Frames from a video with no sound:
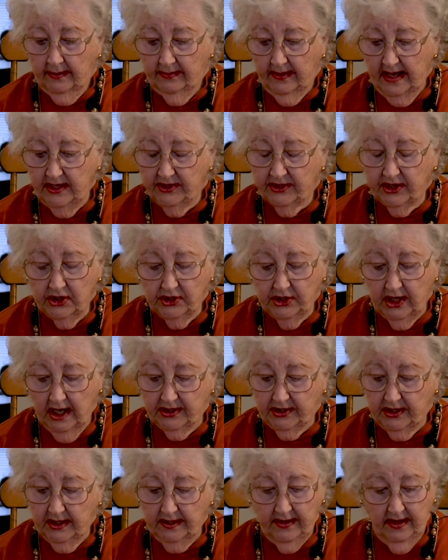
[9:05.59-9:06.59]
They
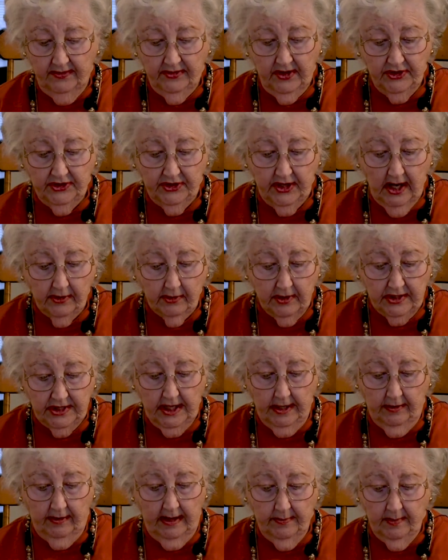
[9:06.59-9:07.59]
suggested that the
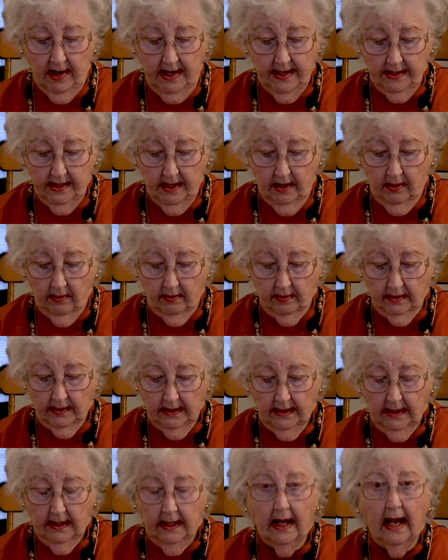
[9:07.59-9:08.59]
secretary might know
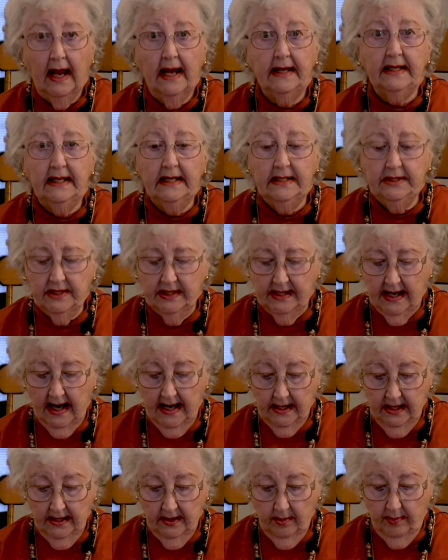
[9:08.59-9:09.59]
and
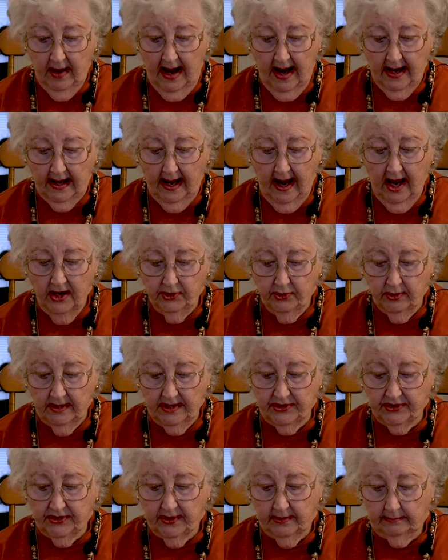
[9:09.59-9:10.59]
indicated a back
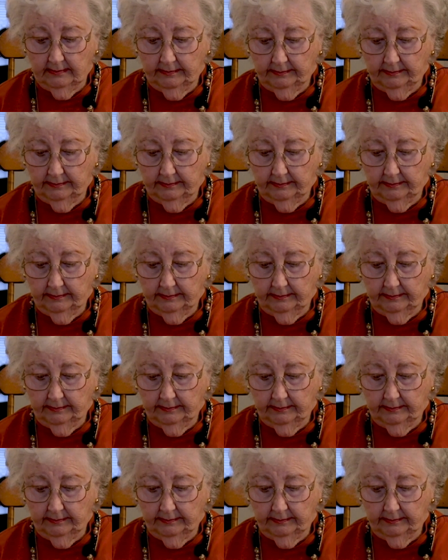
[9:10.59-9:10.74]
entrance.